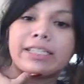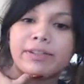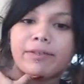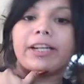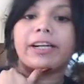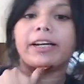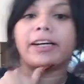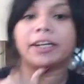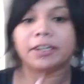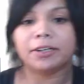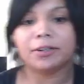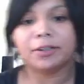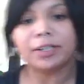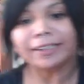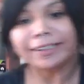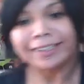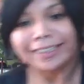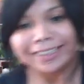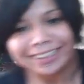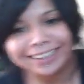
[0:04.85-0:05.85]
video.
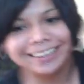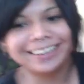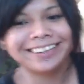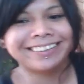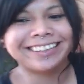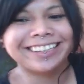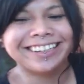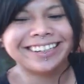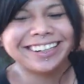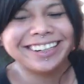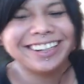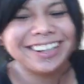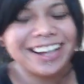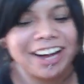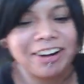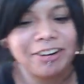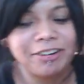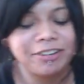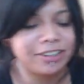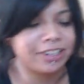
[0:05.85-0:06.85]

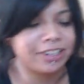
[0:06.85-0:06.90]
How